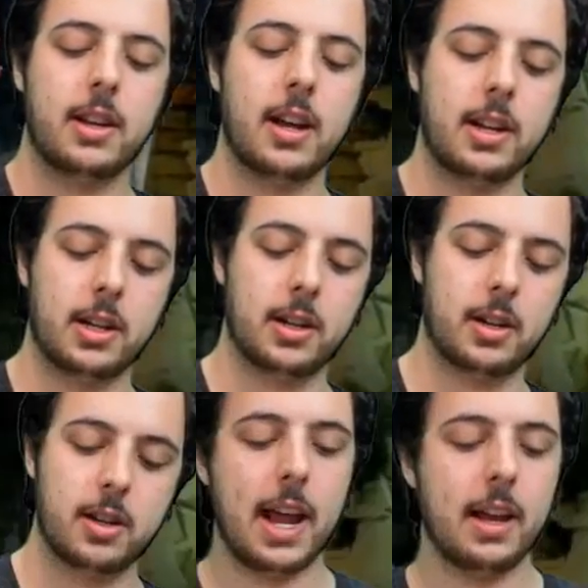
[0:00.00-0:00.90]
You got
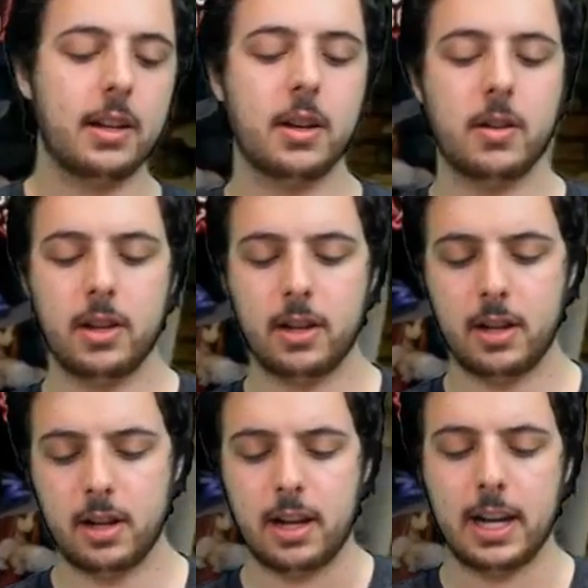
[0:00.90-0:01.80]
your pan going
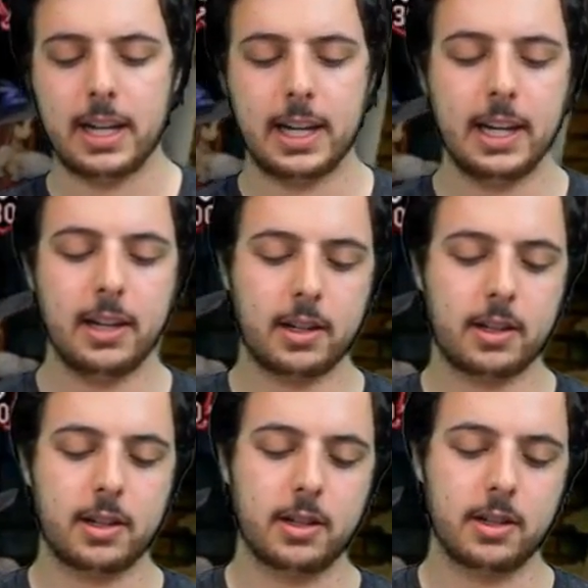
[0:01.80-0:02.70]
on high heat,
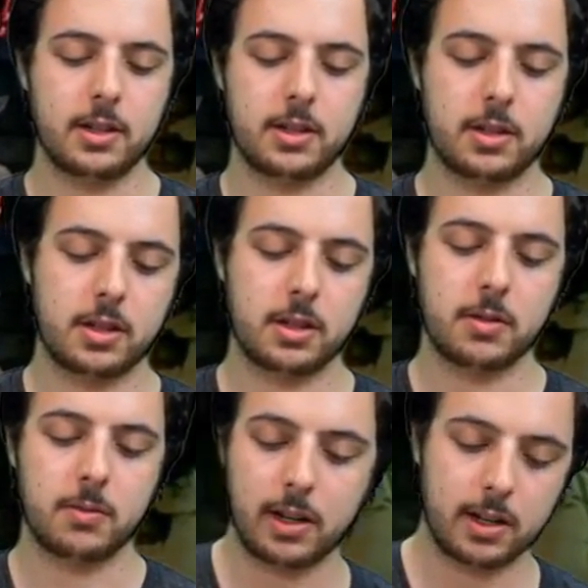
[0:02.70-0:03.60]
because
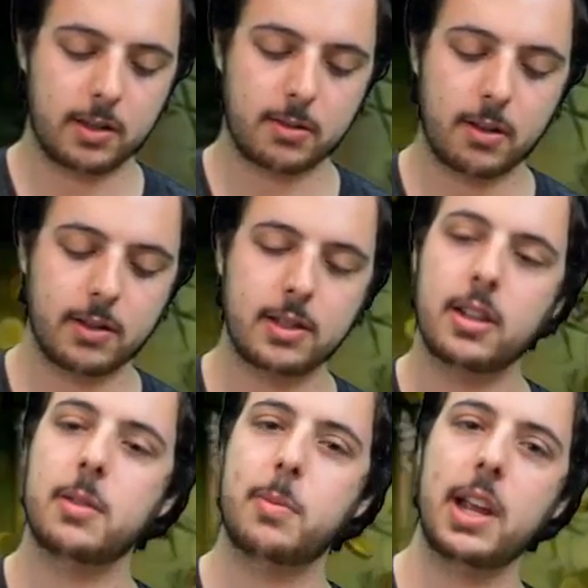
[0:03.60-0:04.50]
we're gonna throw
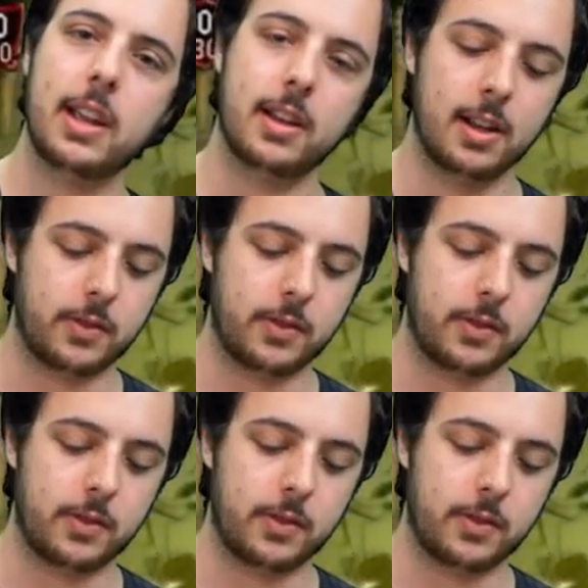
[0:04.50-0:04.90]
this on the pan.